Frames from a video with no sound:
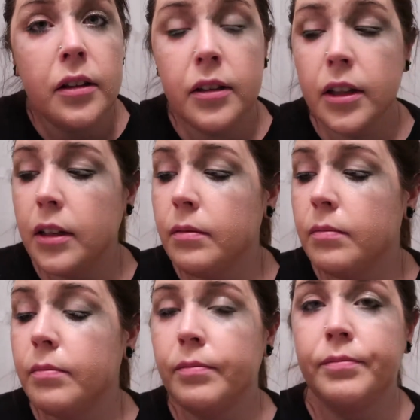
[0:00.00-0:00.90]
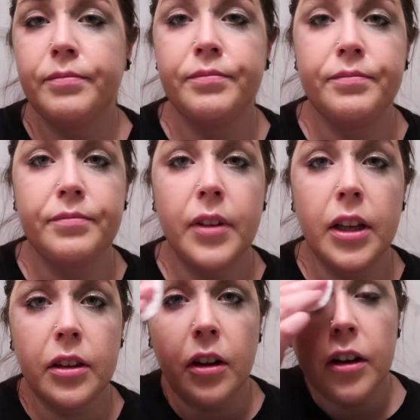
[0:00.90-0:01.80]
see,
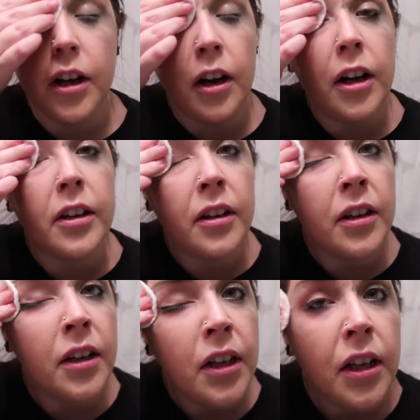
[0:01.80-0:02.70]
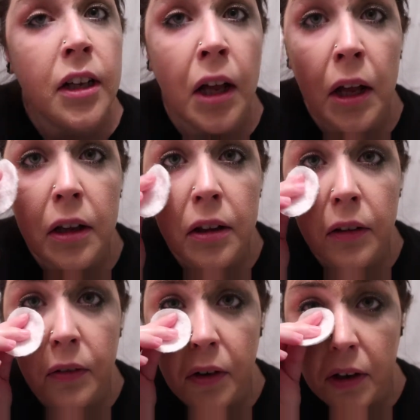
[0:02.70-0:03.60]
it's all gone,
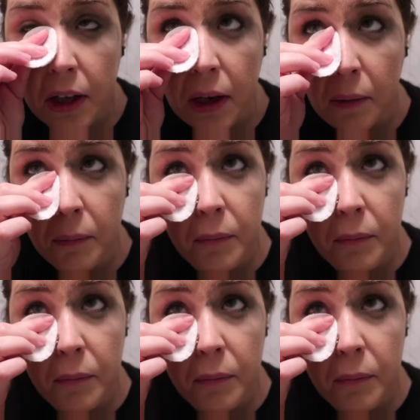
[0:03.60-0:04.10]
except for like